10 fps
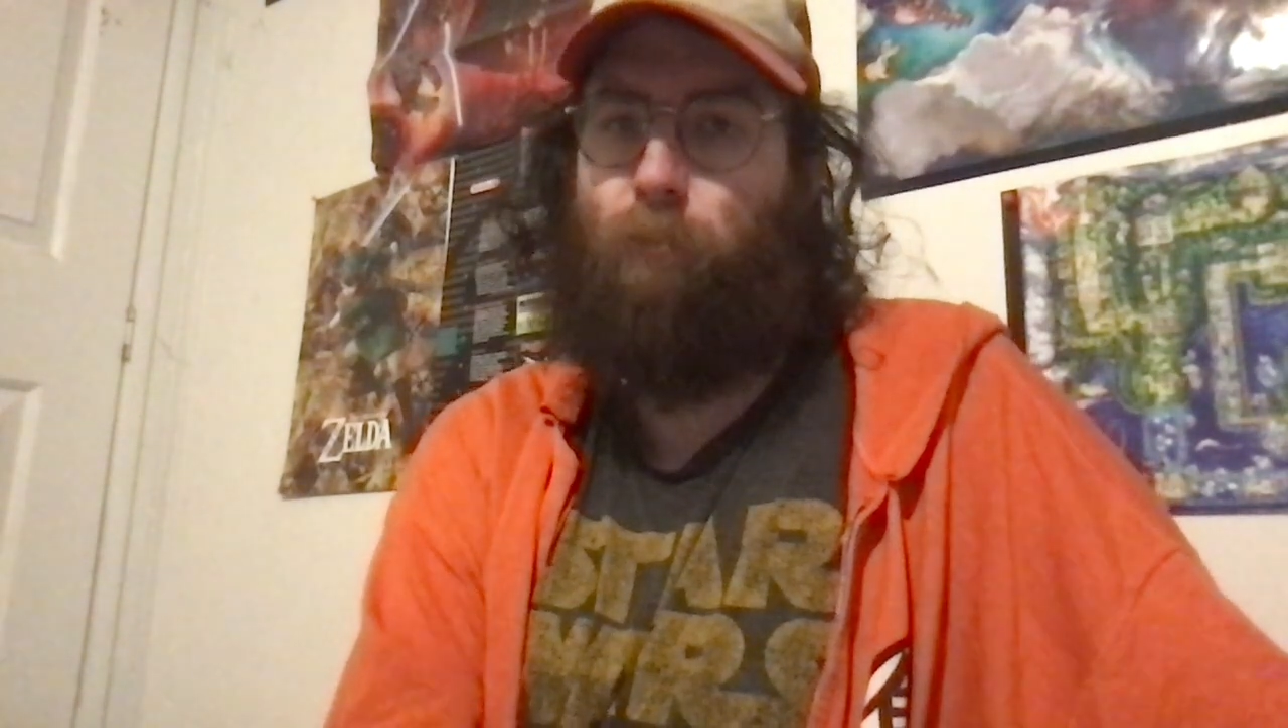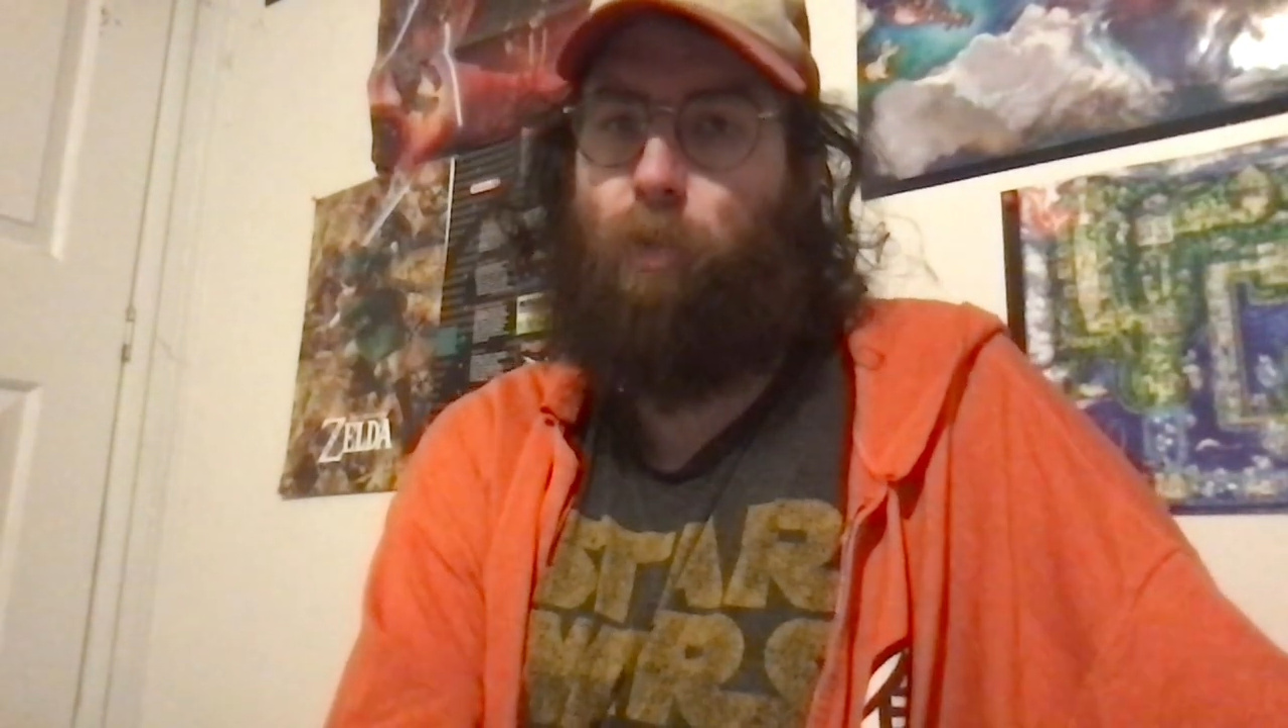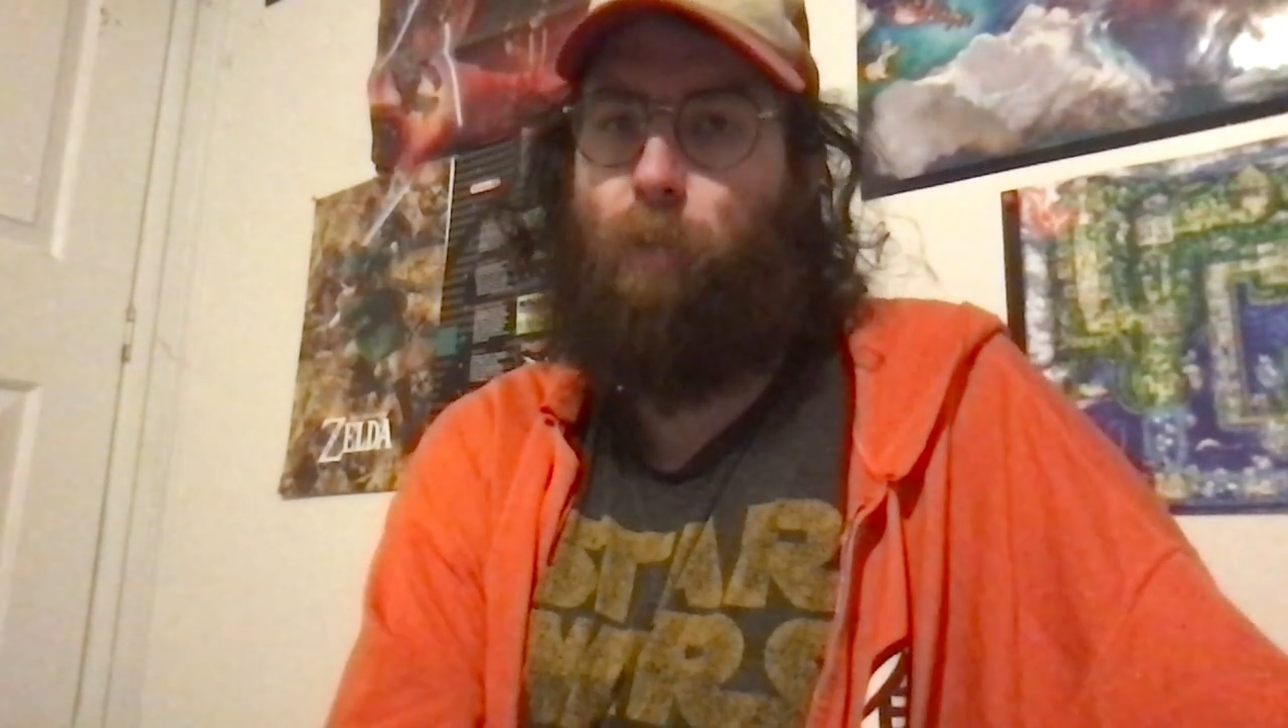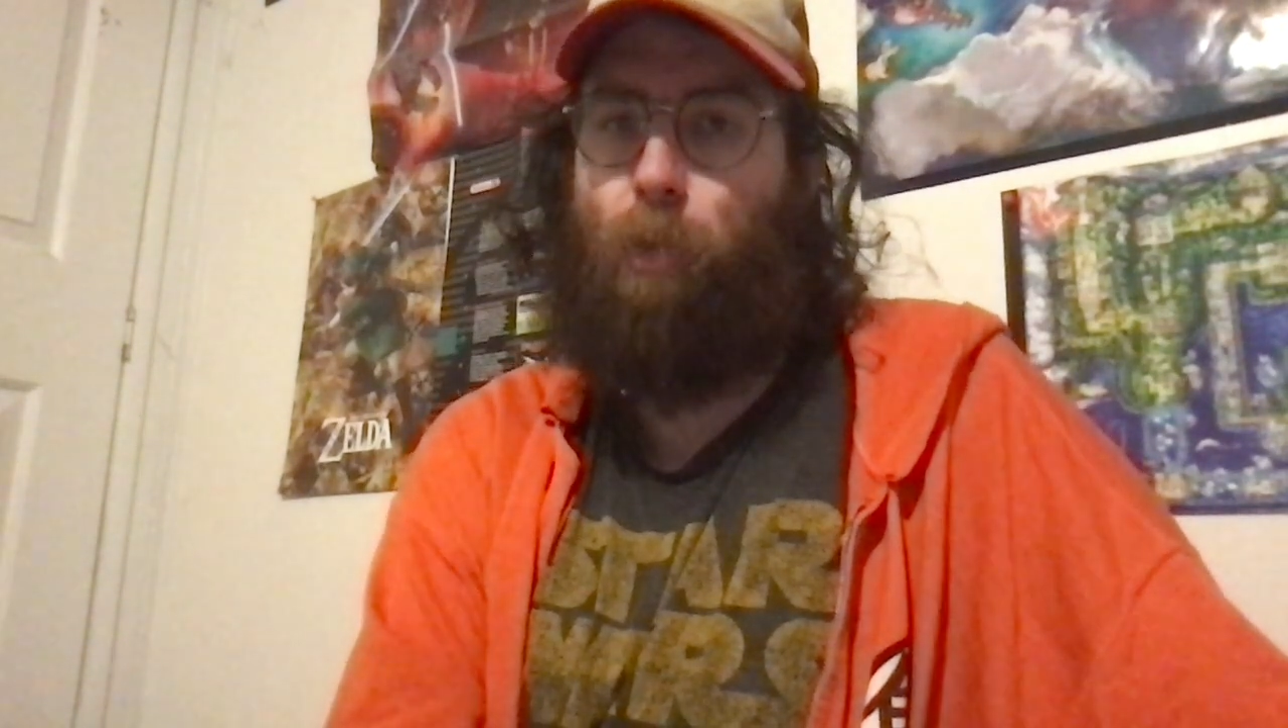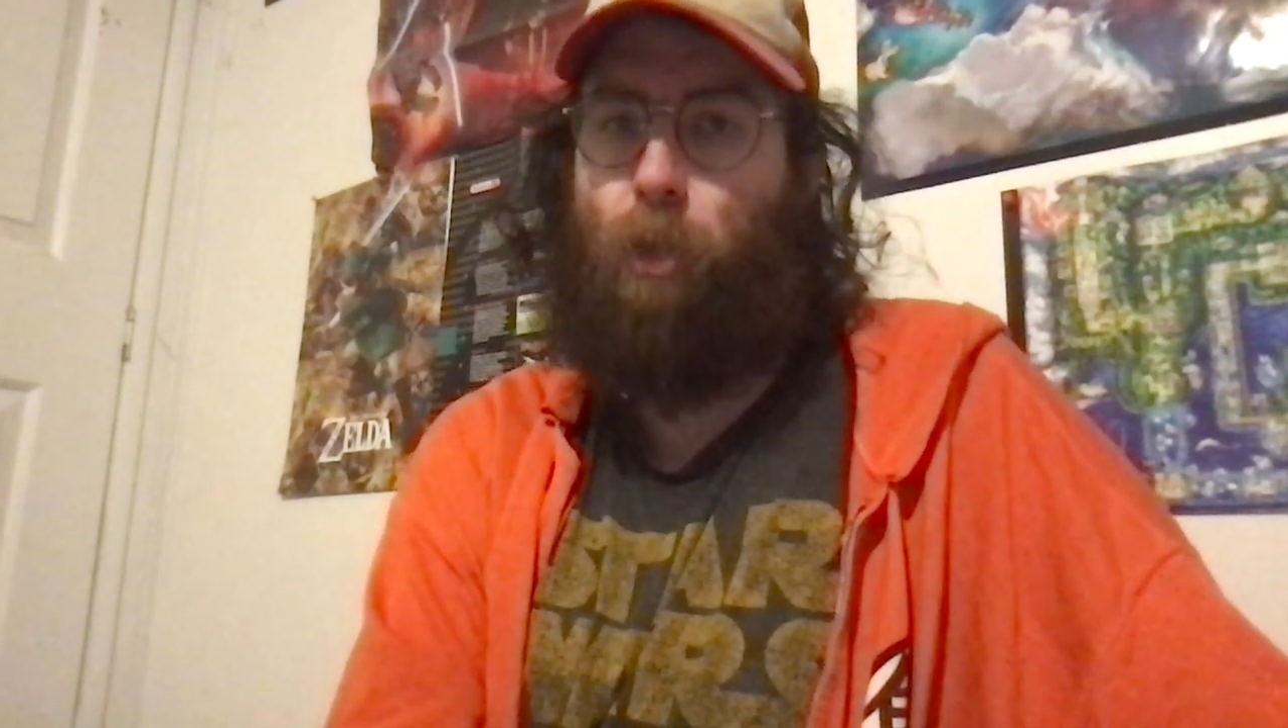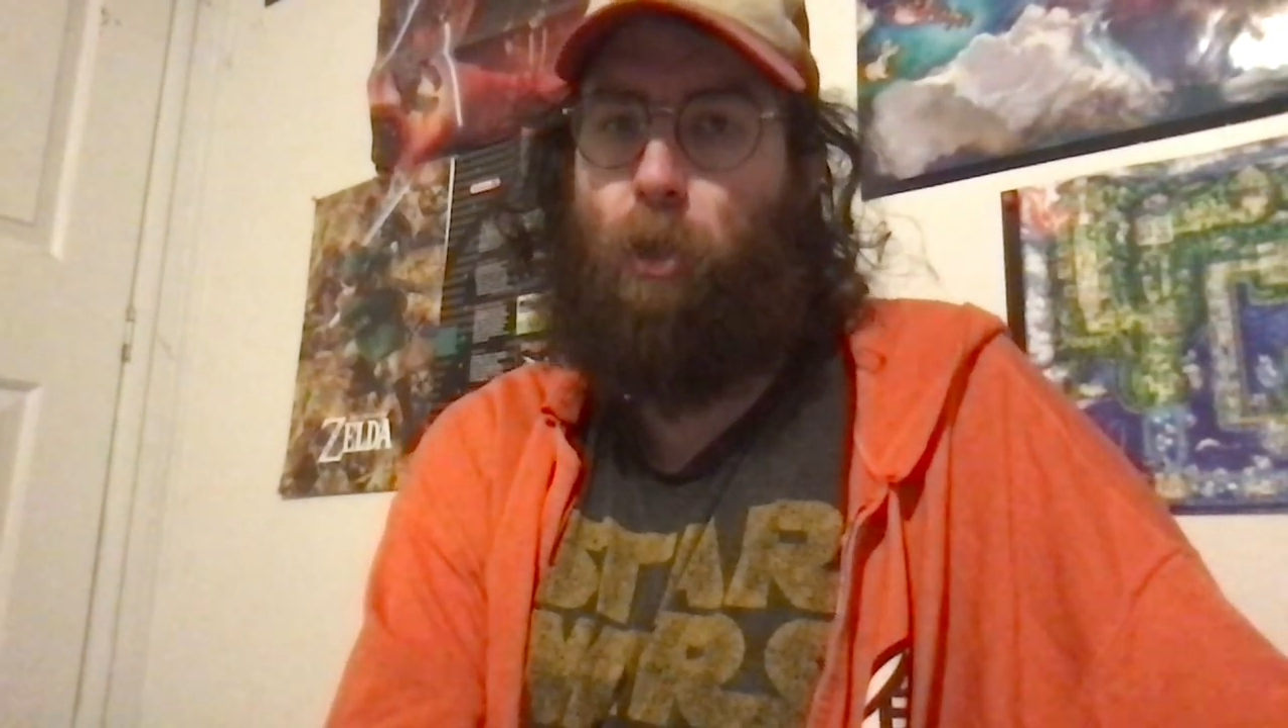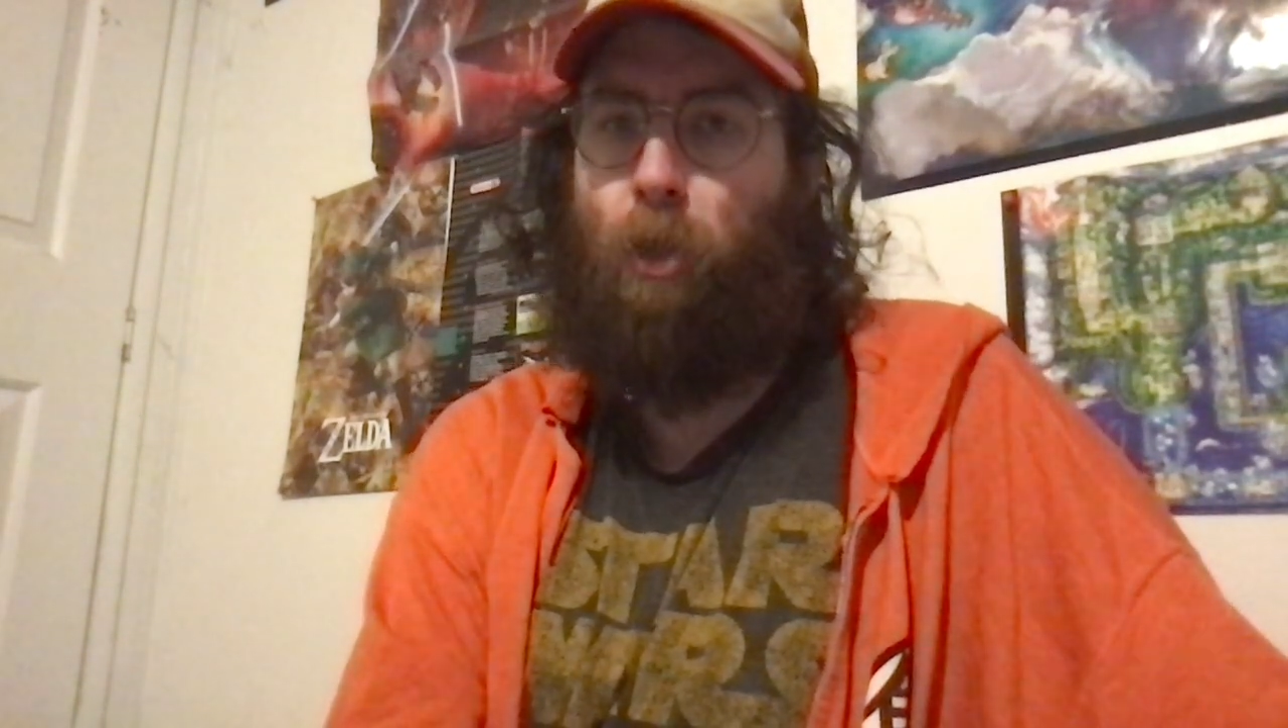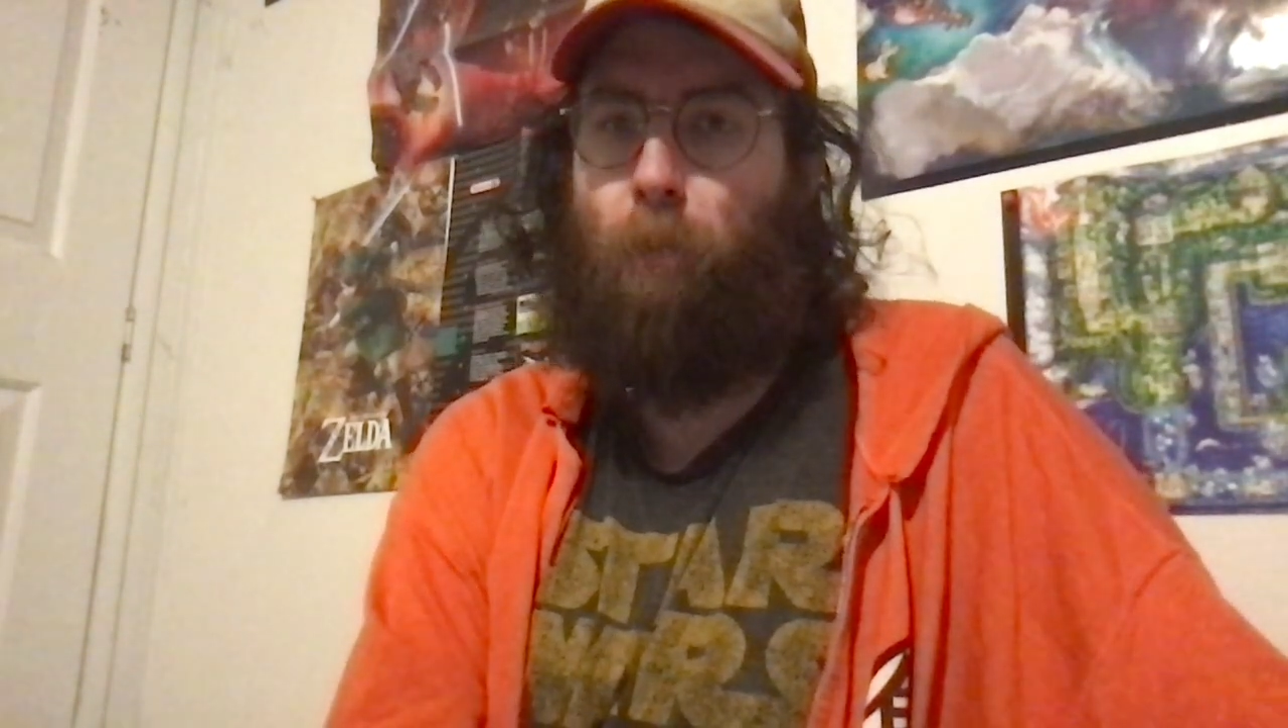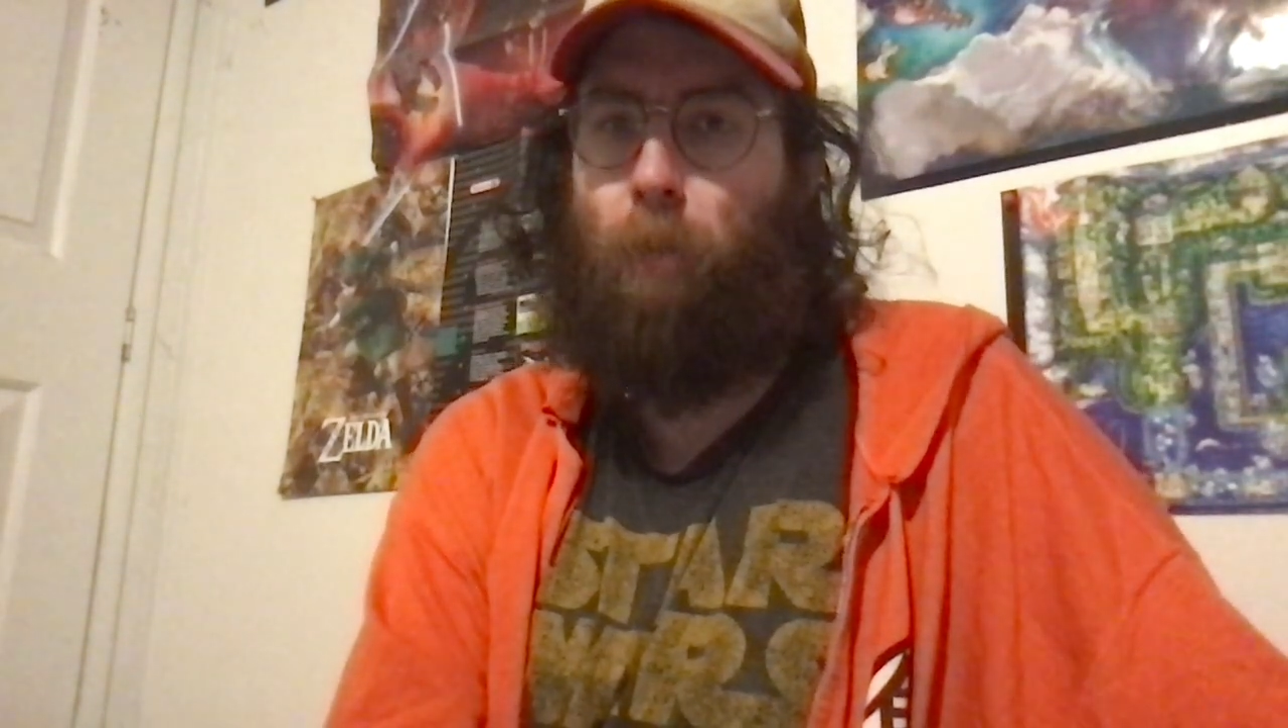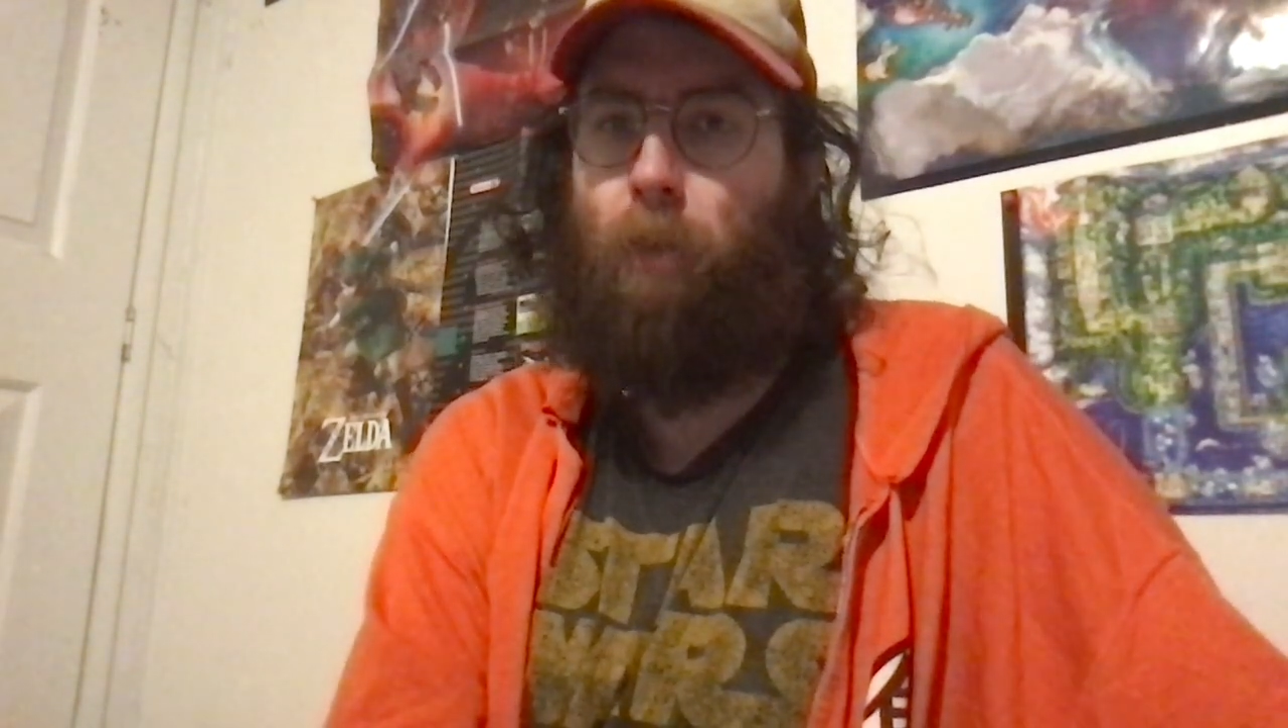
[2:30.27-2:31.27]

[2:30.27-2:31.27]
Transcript: Robocop,